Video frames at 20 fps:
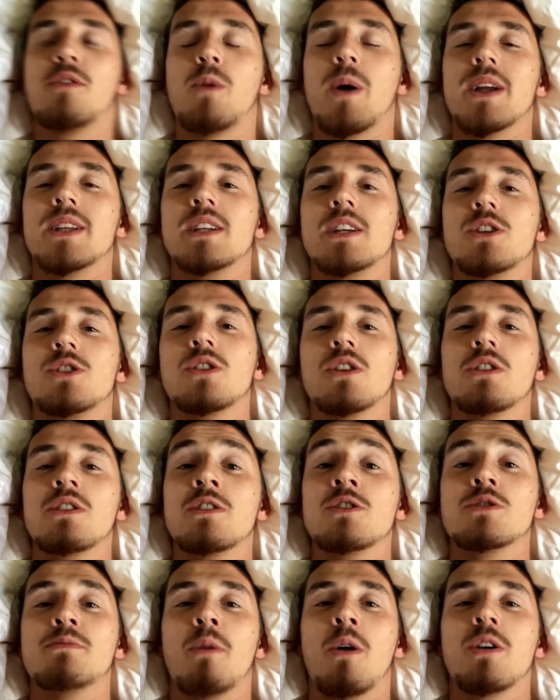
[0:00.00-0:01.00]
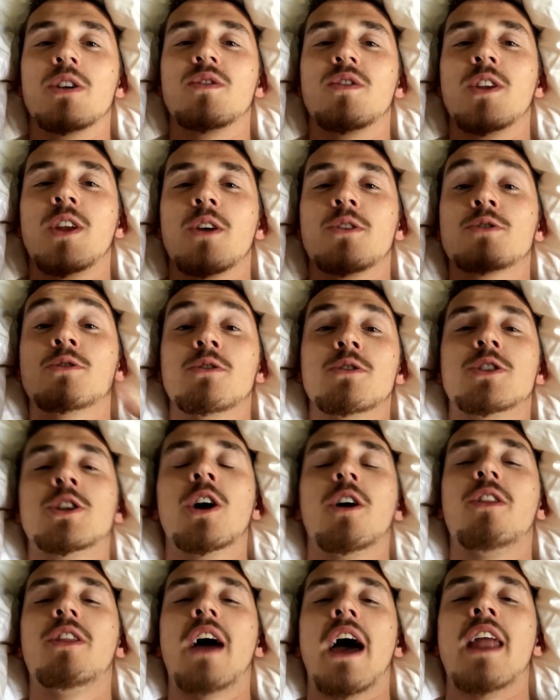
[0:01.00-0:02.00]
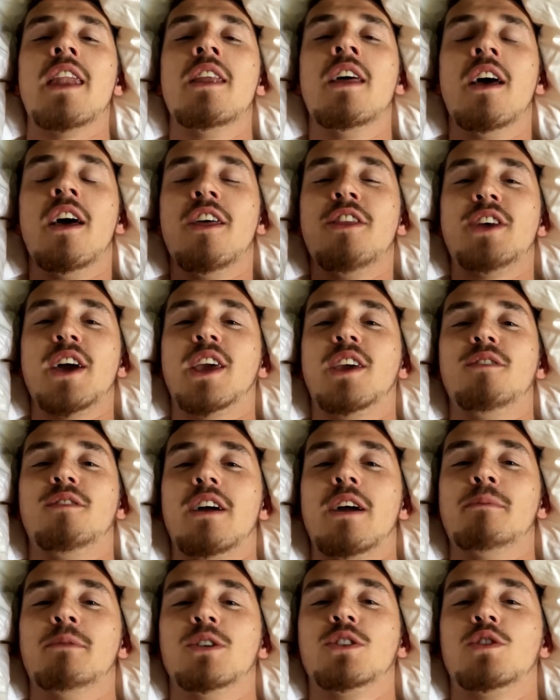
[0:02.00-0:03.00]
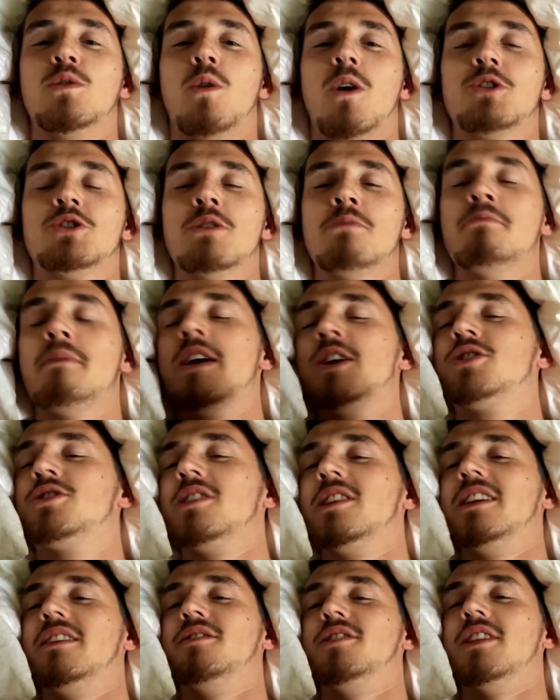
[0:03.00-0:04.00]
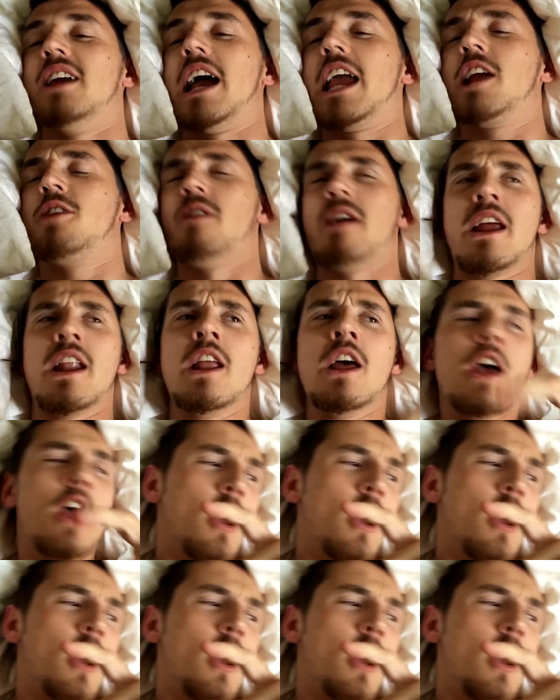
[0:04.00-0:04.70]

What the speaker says: away a t-shirt in tomorrow's video. So until then, thank you very much for watching. Make sure you leave a like rating.